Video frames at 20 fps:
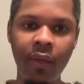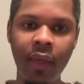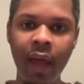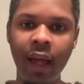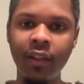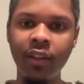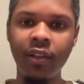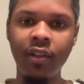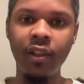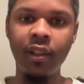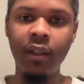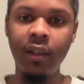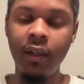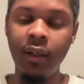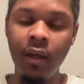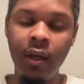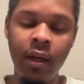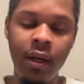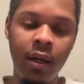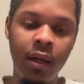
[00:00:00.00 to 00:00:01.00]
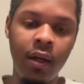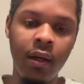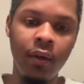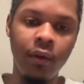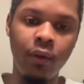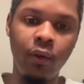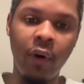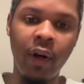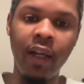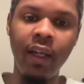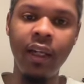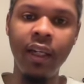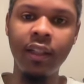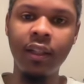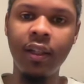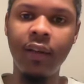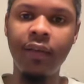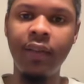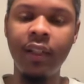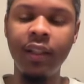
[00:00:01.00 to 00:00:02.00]
that's the greatness
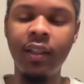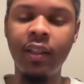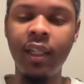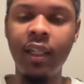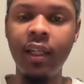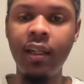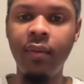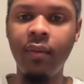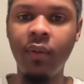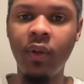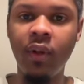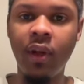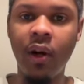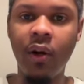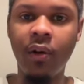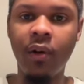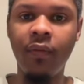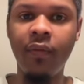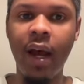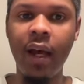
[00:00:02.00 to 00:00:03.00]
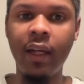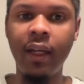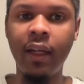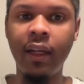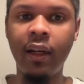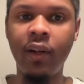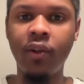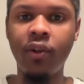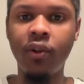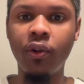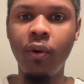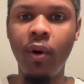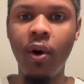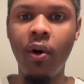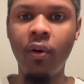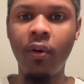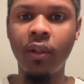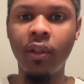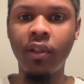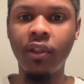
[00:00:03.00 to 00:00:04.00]
of this team. You know, the fact that their
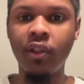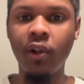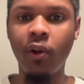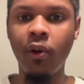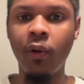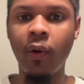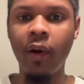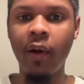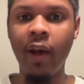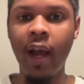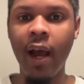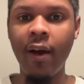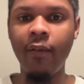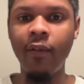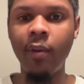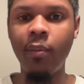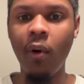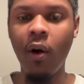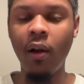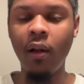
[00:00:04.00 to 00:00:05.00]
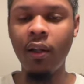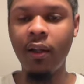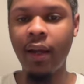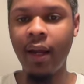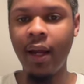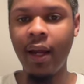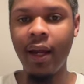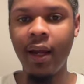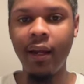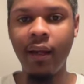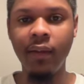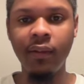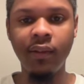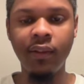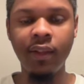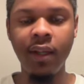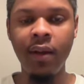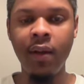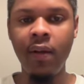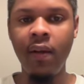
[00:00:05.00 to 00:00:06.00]
duo is so great having the ball in their
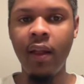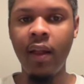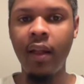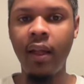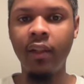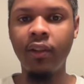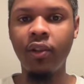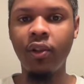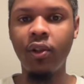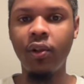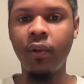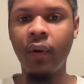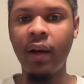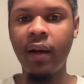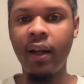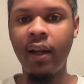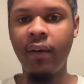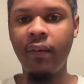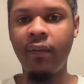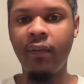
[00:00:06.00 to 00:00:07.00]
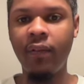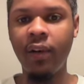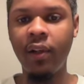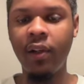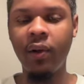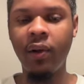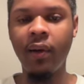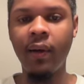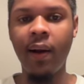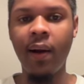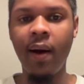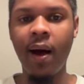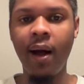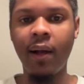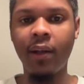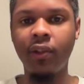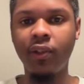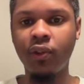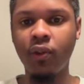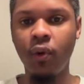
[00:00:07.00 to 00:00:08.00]
hands and they're so great at figuring out how
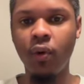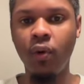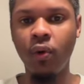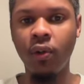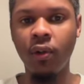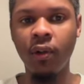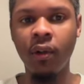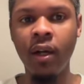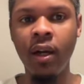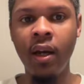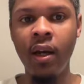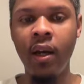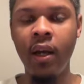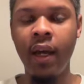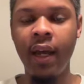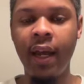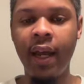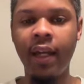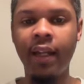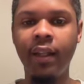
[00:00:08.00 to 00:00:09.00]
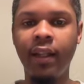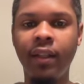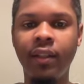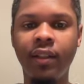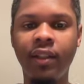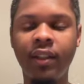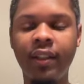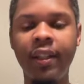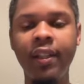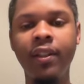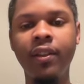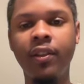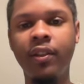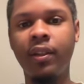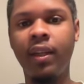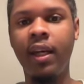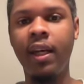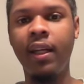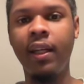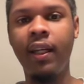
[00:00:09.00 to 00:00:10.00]
to score and assist
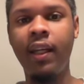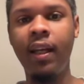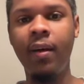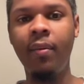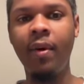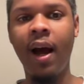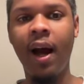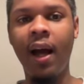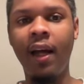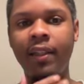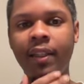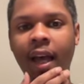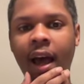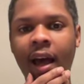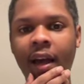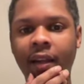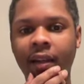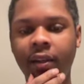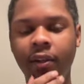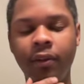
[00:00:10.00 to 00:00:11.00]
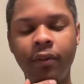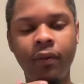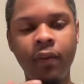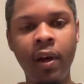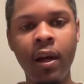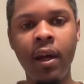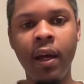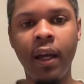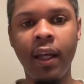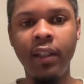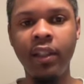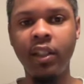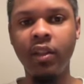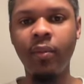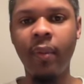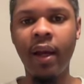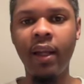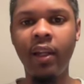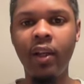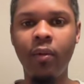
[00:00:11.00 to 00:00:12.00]
and keep guys active it just
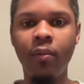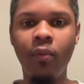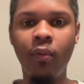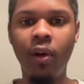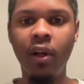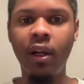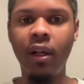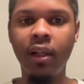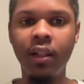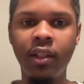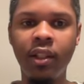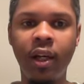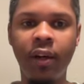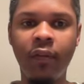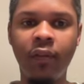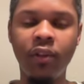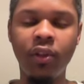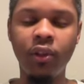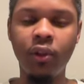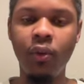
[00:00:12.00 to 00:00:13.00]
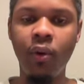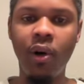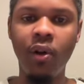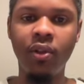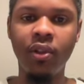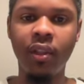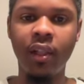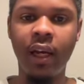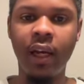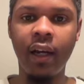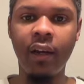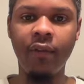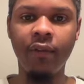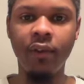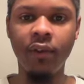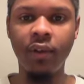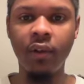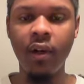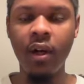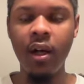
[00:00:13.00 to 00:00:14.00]
made them one of the toughest duos to
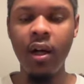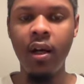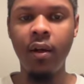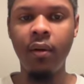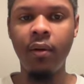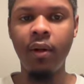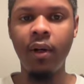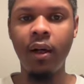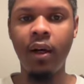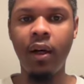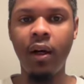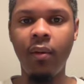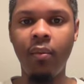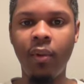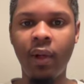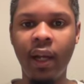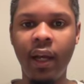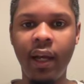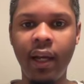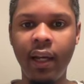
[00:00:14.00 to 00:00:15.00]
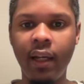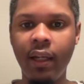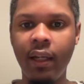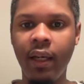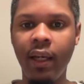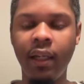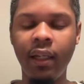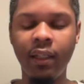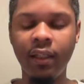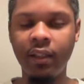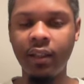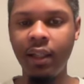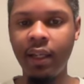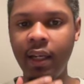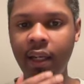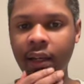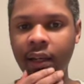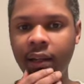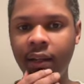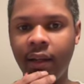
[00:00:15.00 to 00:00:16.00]
ever um, play in this
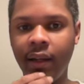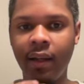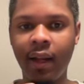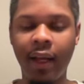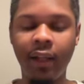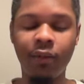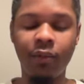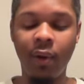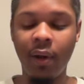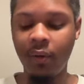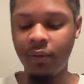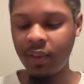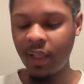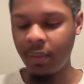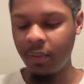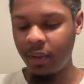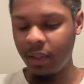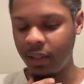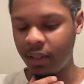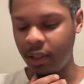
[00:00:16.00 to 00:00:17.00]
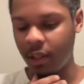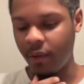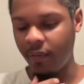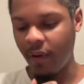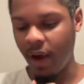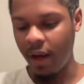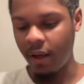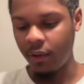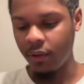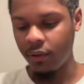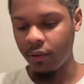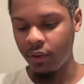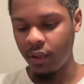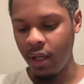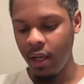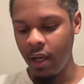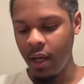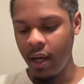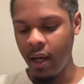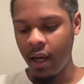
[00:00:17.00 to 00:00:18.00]
league, and that's why they was able to get to the finals.
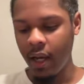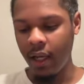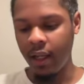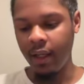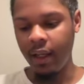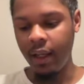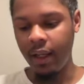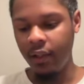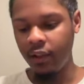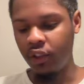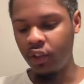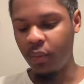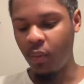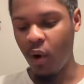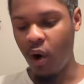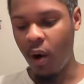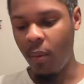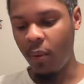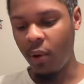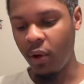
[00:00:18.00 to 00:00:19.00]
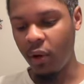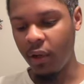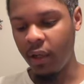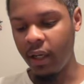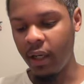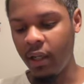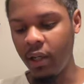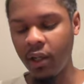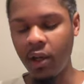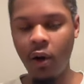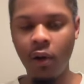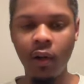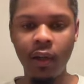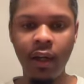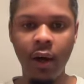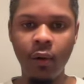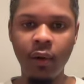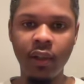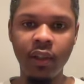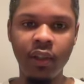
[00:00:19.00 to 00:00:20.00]
And then Jamal Murray and Nikola
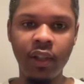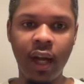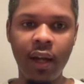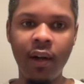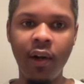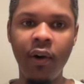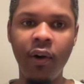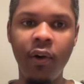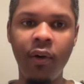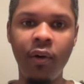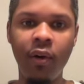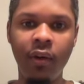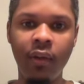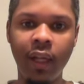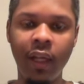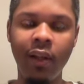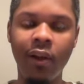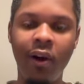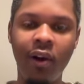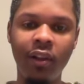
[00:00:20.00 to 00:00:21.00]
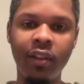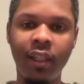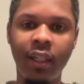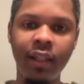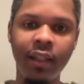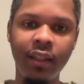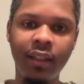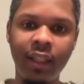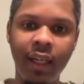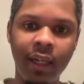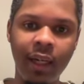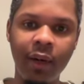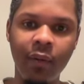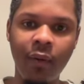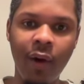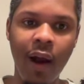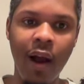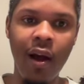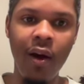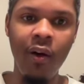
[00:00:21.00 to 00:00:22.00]
Jokic. I know they lost in the second
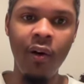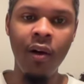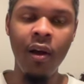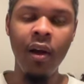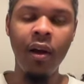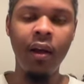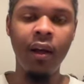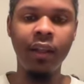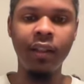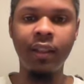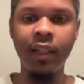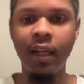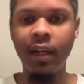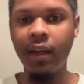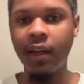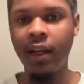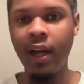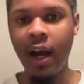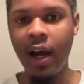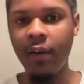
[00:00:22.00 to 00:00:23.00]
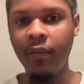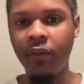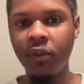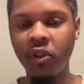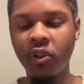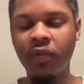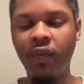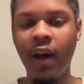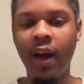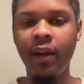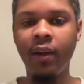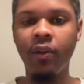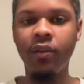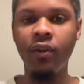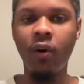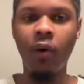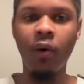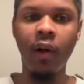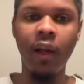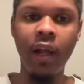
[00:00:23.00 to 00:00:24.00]
round, a set of the conference finals
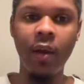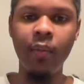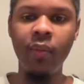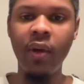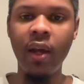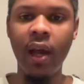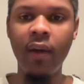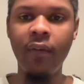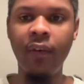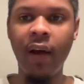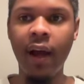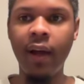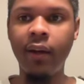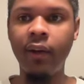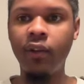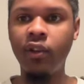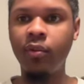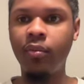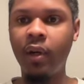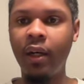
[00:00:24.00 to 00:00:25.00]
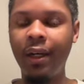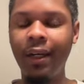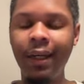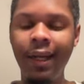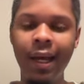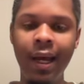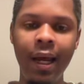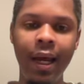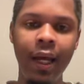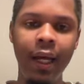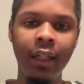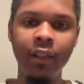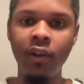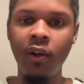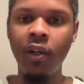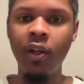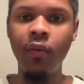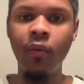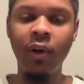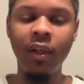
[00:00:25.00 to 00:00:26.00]
or the NBA finals, but it was
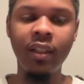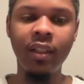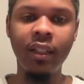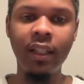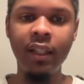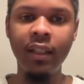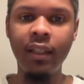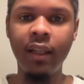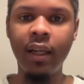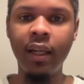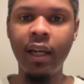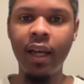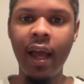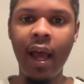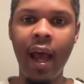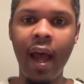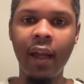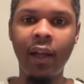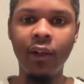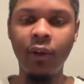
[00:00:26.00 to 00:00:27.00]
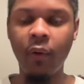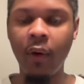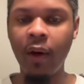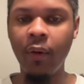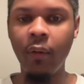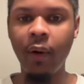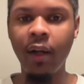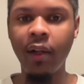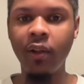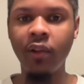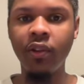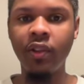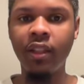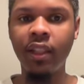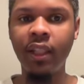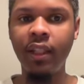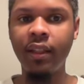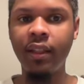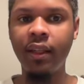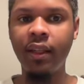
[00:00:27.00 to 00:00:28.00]
only one season, and they had a great regular
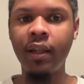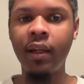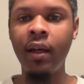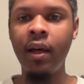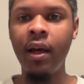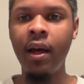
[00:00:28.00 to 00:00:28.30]
season,